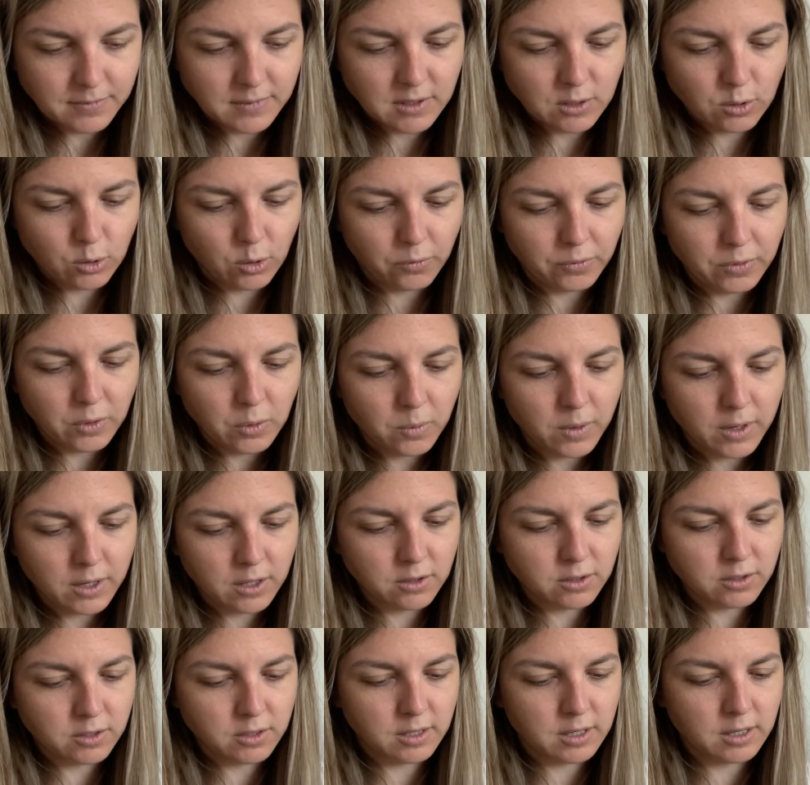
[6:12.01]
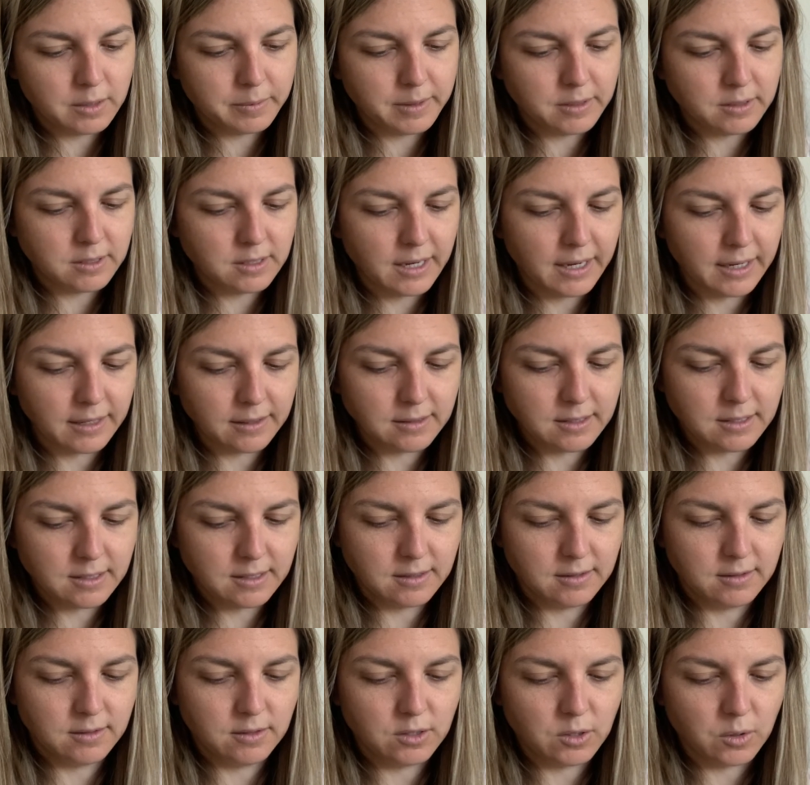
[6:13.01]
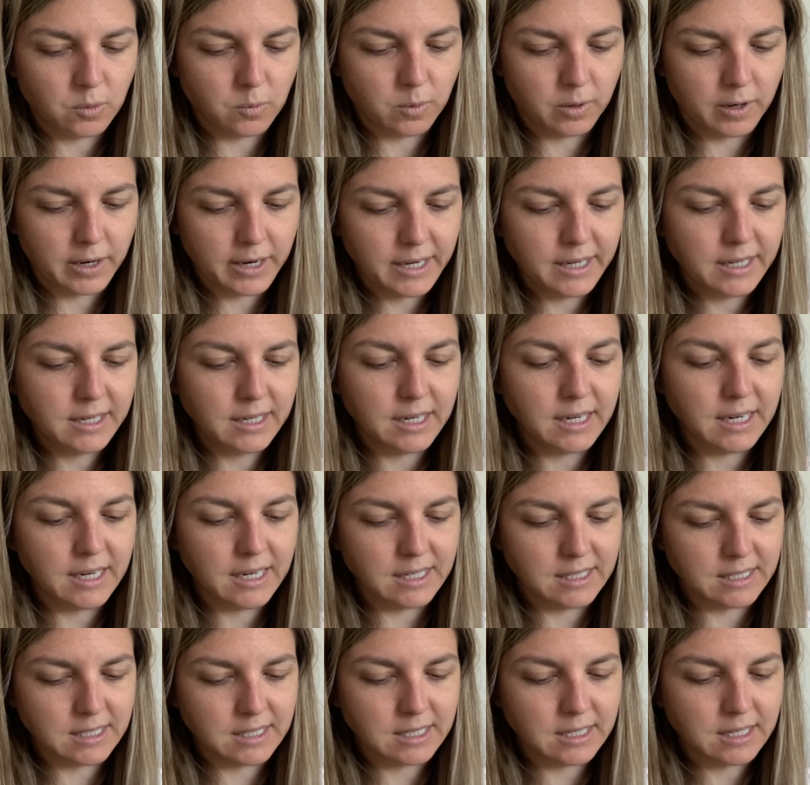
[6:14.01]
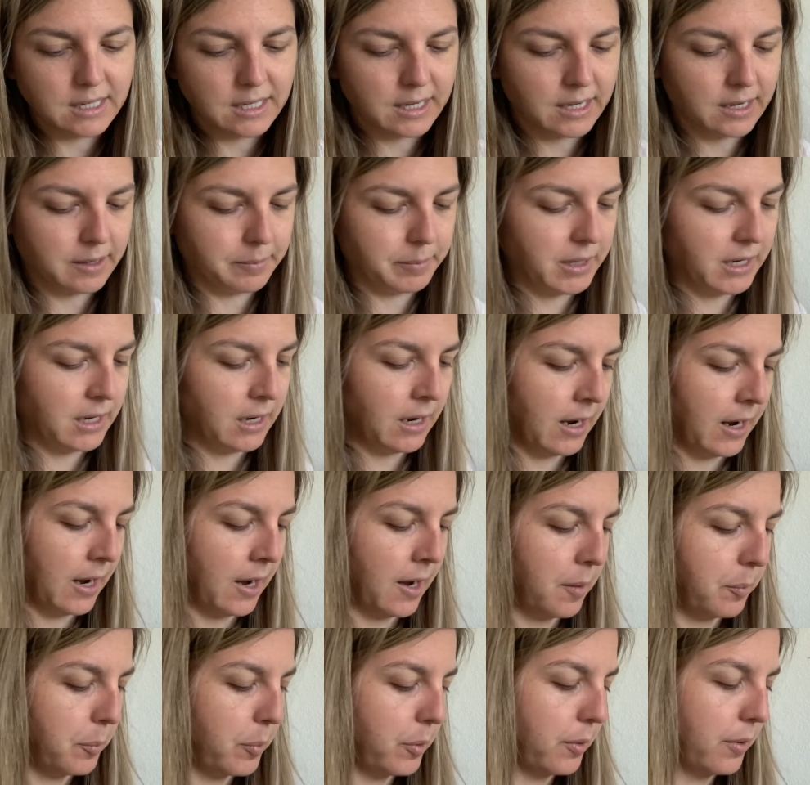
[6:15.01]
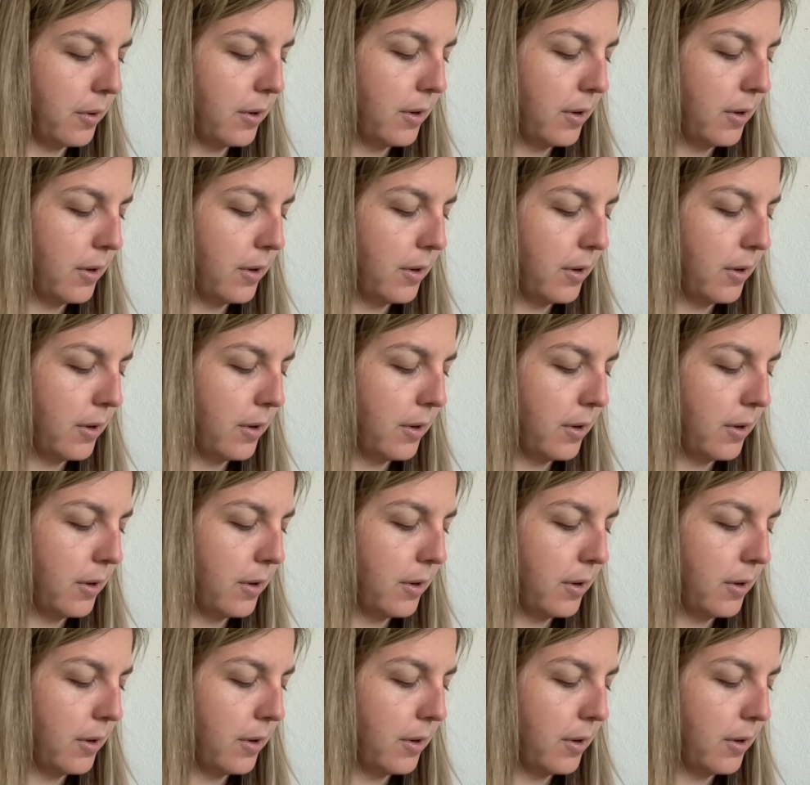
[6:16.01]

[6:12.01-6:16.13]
So if you want to learn a lot about saints, don't worry, it's coming up.